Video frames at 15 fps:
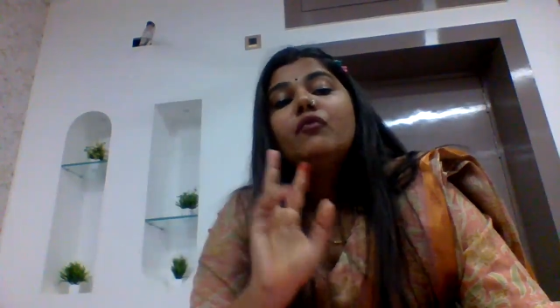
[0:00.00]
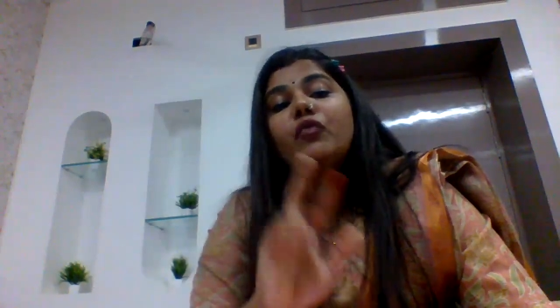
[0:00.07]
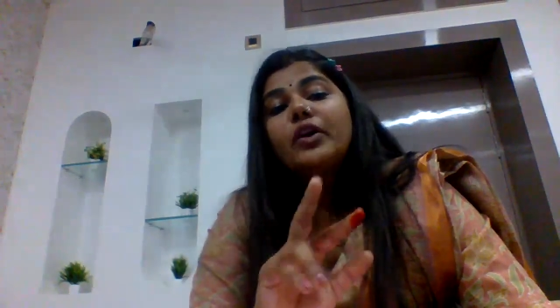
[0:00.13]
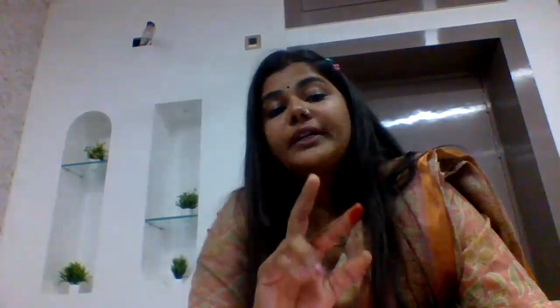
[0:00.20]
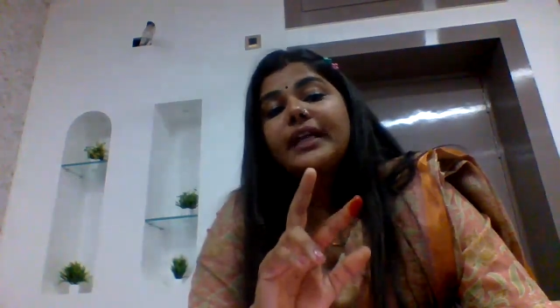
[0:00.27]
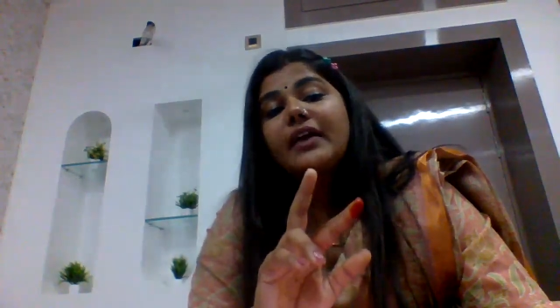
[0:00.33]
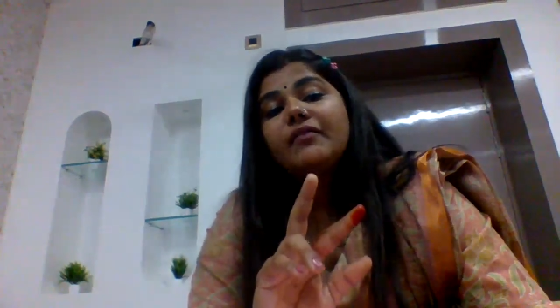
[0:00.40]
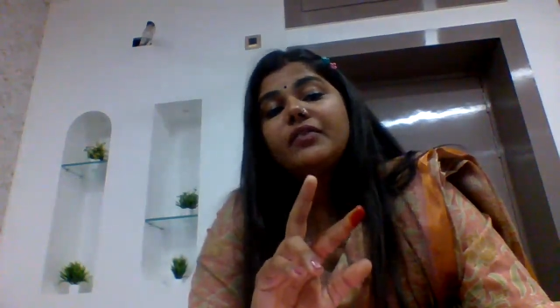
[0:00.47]

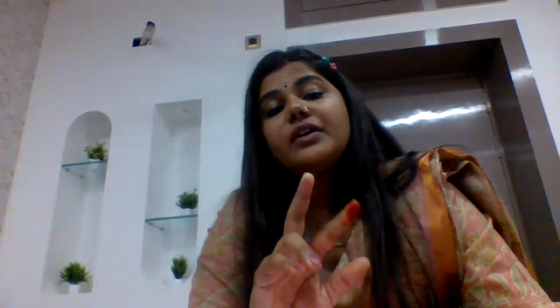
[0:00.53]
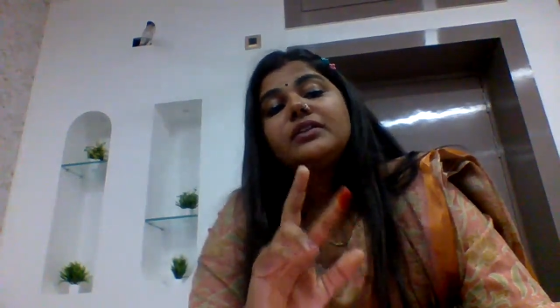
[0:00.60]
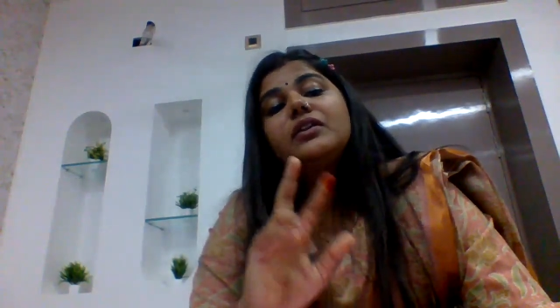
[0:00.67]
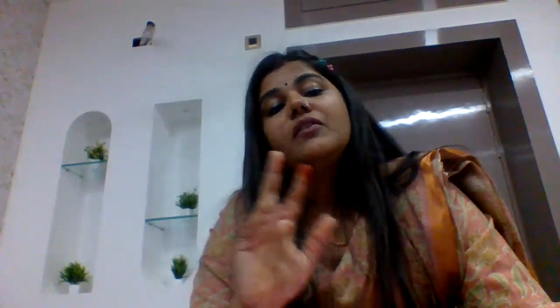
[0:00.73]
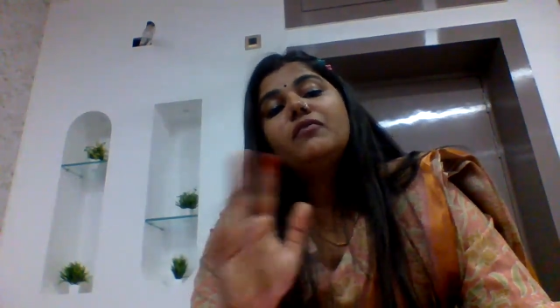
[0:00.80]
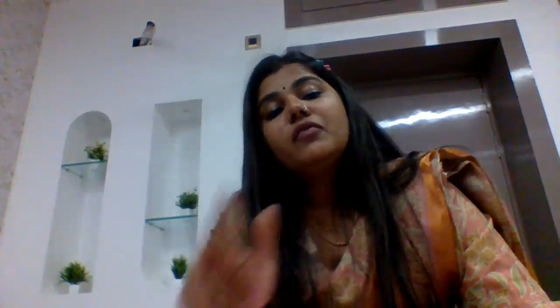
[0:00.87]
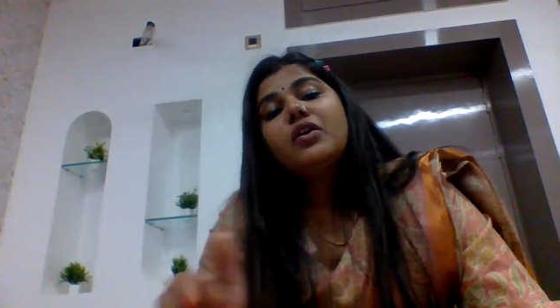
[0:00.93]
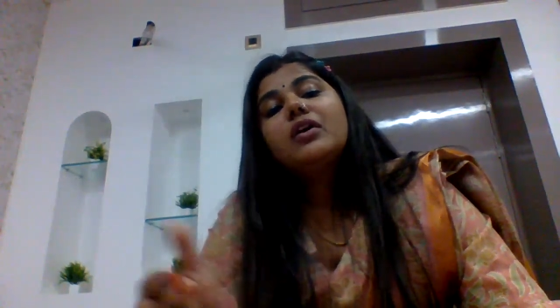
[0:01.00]
whatever
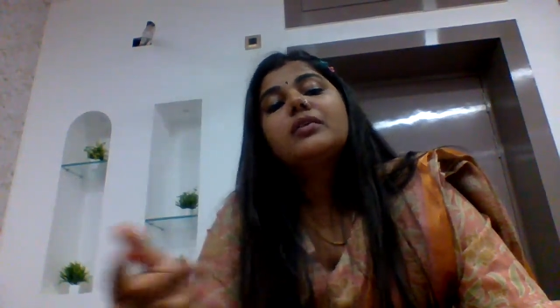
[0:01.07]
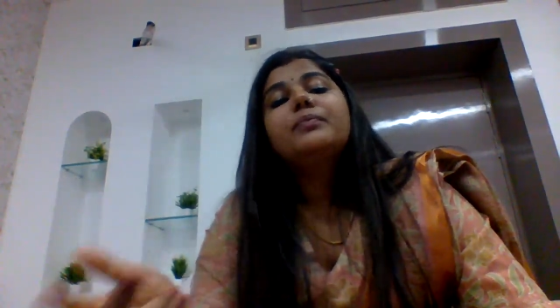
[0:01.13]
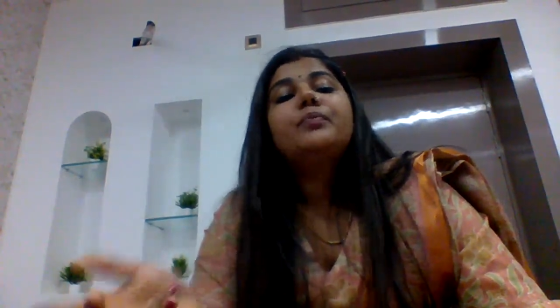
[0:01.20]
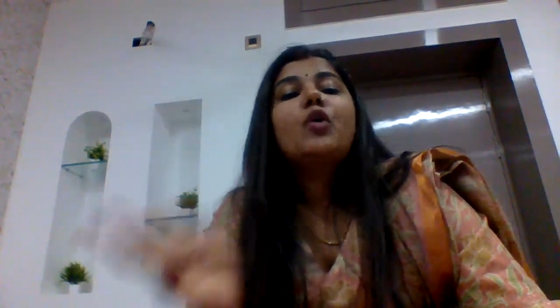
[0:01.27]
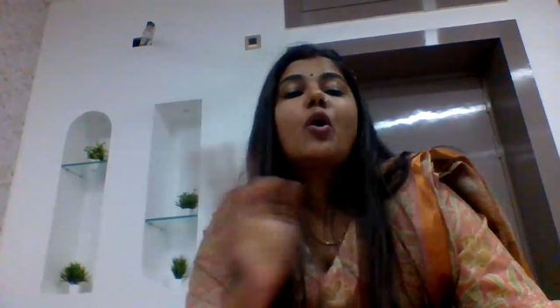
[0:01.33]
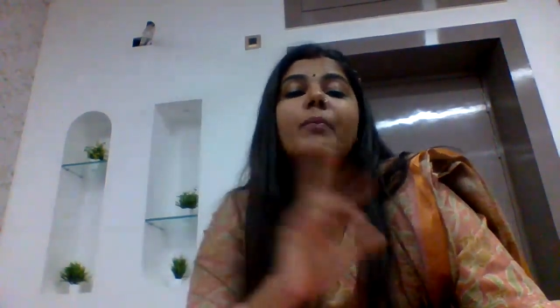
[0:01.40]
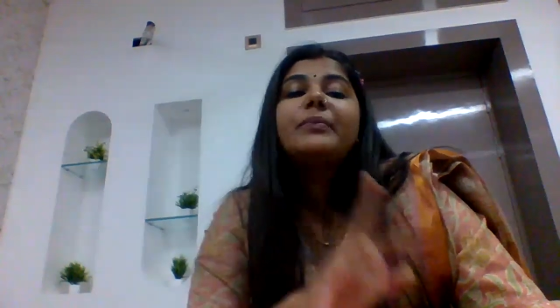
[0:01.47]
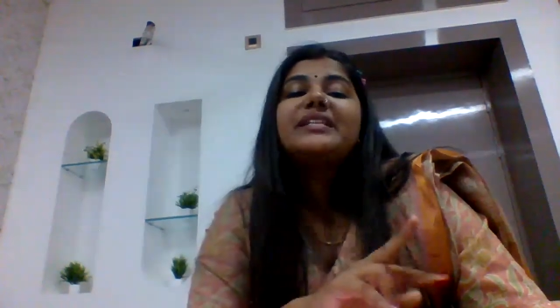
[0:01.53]
the work
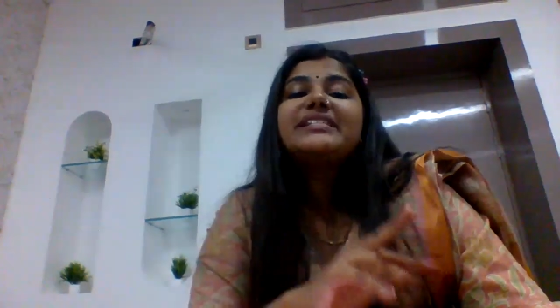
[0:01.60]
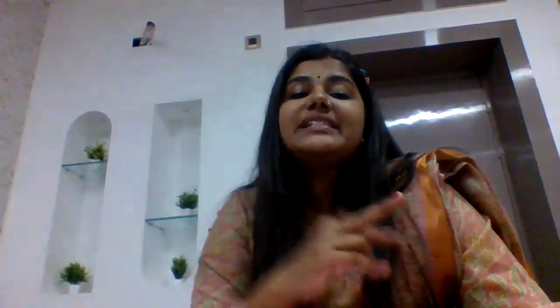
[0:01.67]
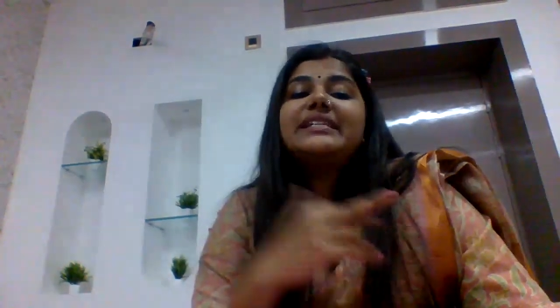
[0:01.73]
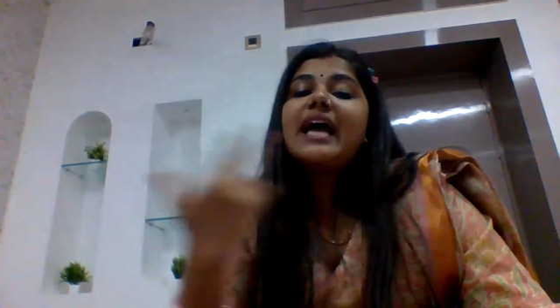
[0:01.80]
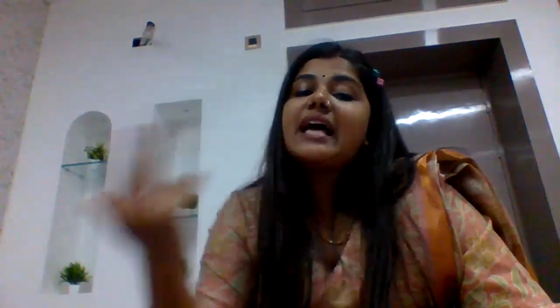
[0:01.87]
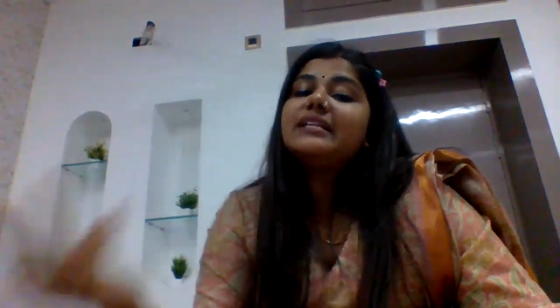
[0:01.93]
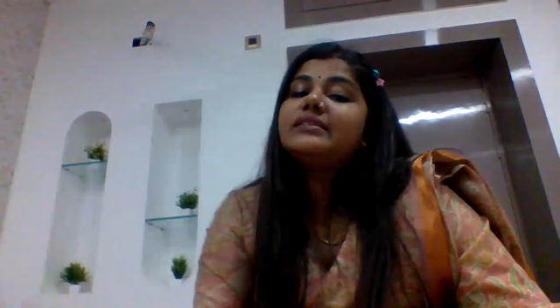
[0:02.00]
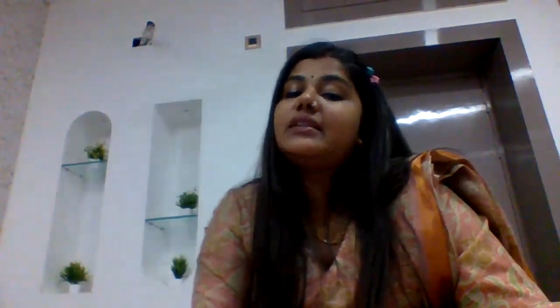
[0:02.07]
promisee
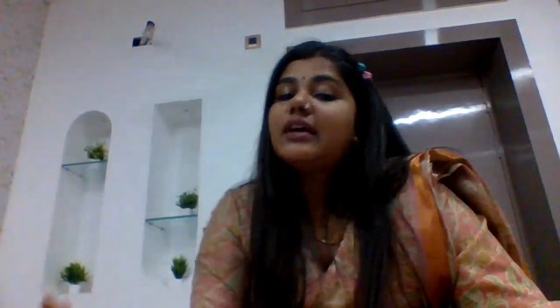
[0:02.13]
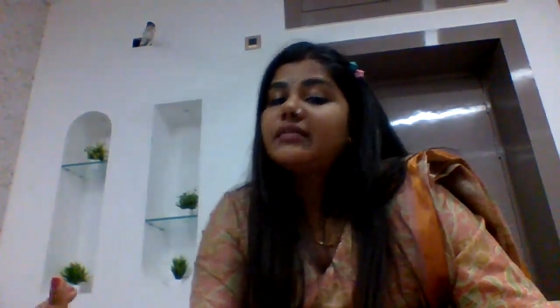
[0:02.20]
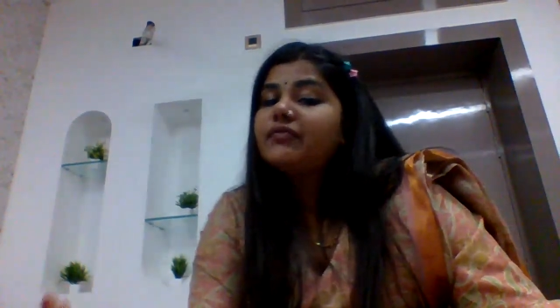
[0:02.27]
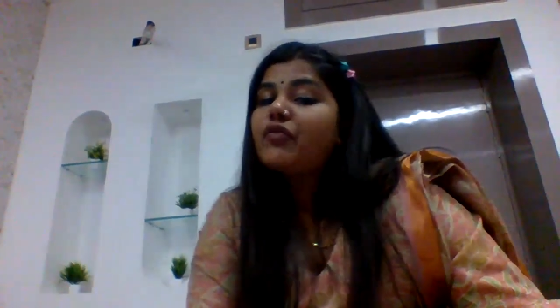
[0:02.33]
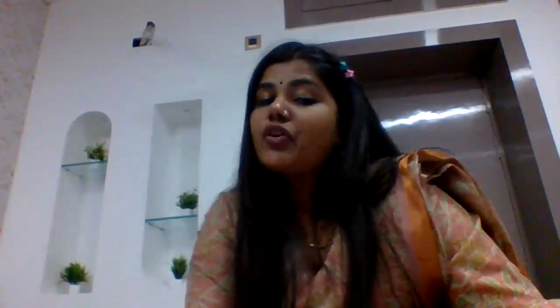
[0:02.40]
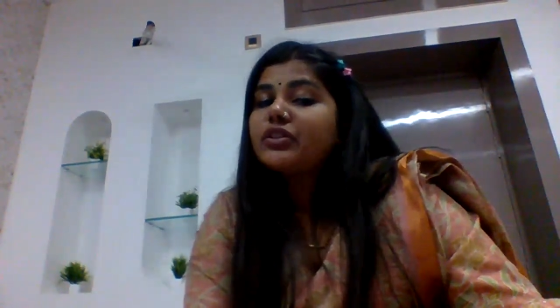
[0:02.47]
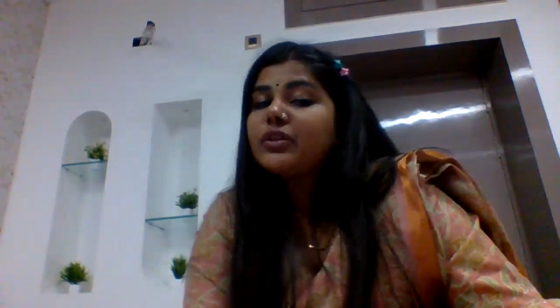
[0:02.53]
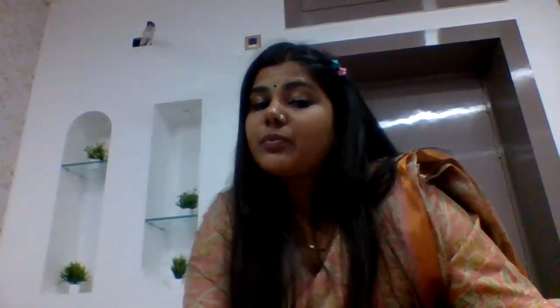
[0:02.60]
has done
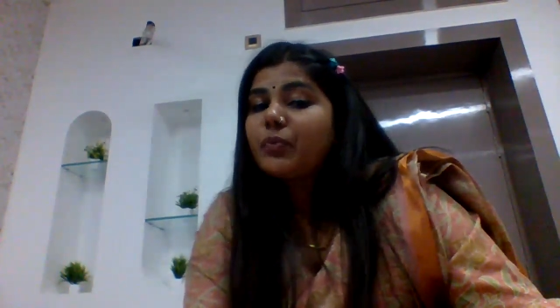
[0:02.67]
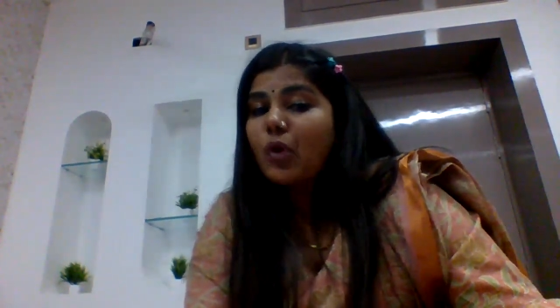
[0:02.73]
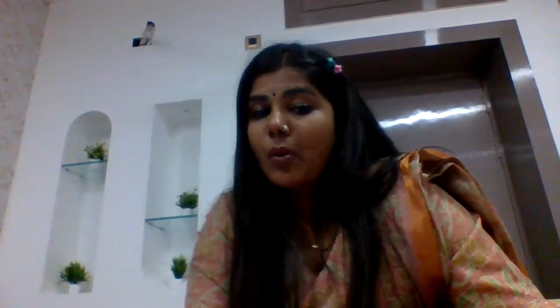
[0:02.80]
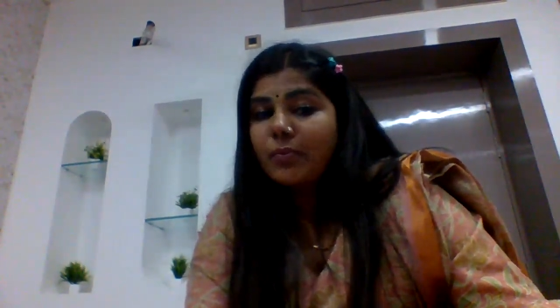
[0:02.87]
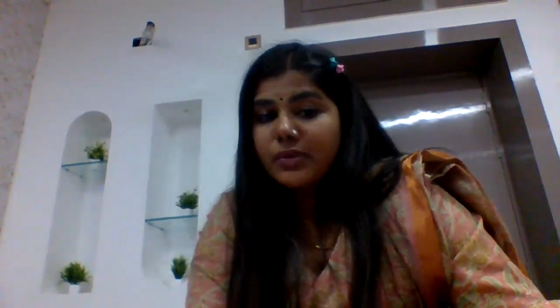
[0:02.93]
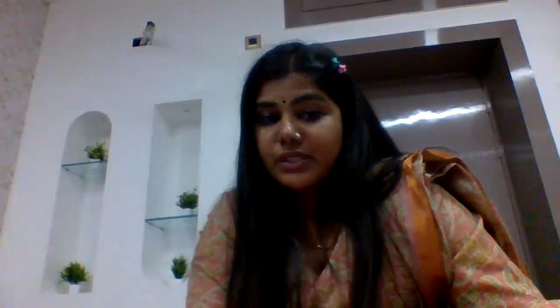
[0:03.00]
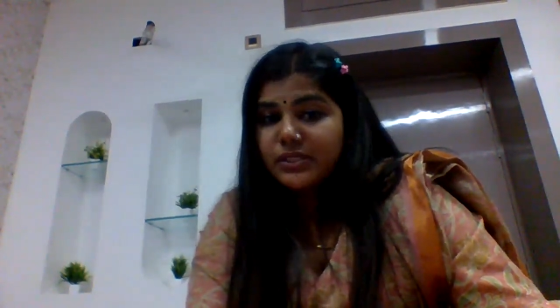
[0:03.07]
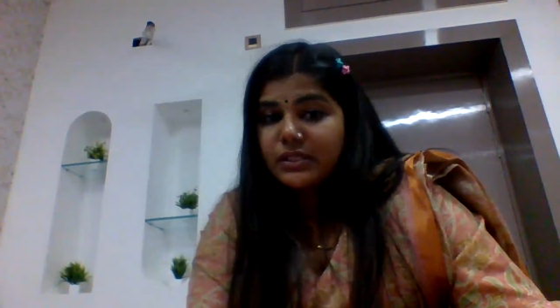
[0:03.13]
for the
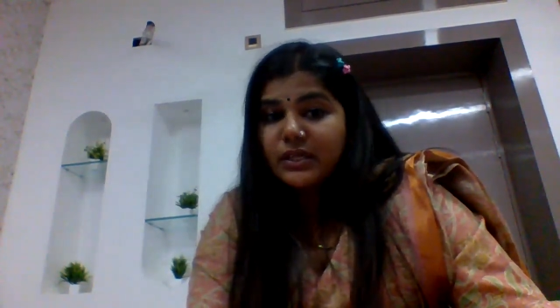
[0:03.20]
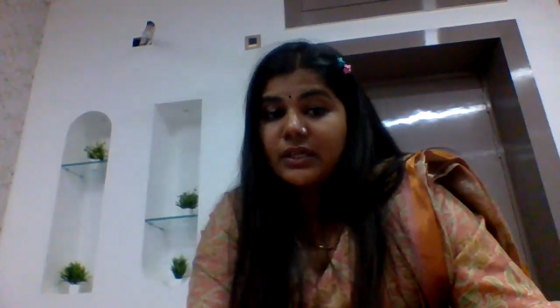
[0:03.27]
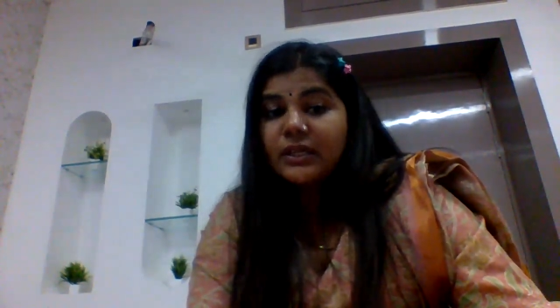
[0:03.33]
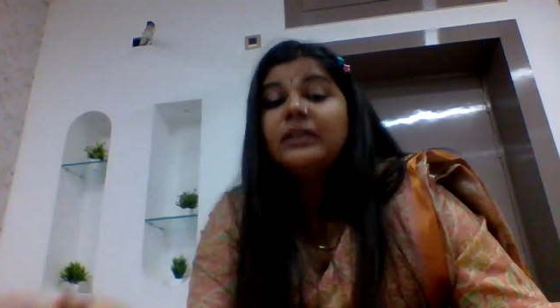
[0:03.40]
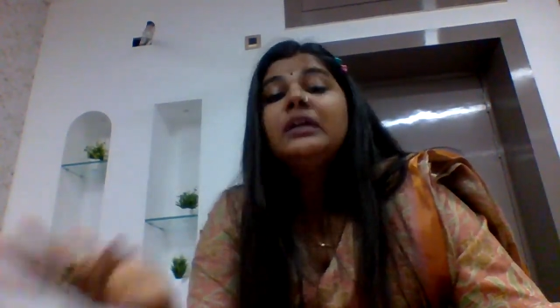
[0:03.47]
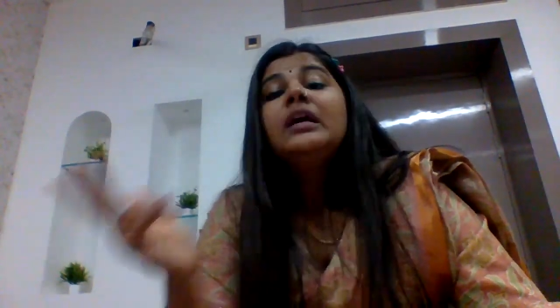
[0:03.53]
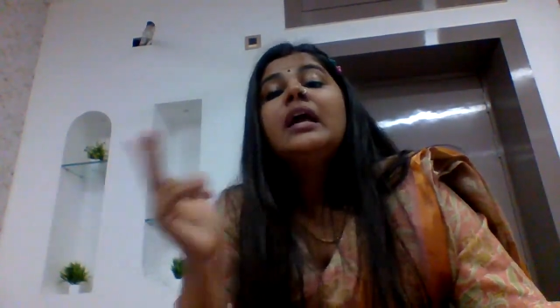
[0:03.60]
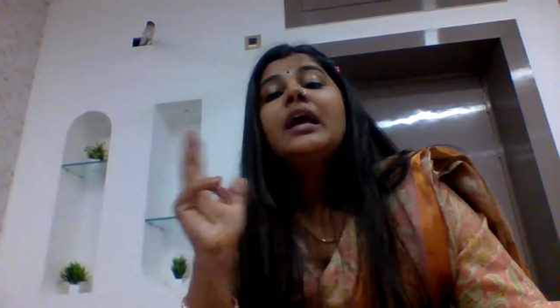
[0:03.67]
promisor,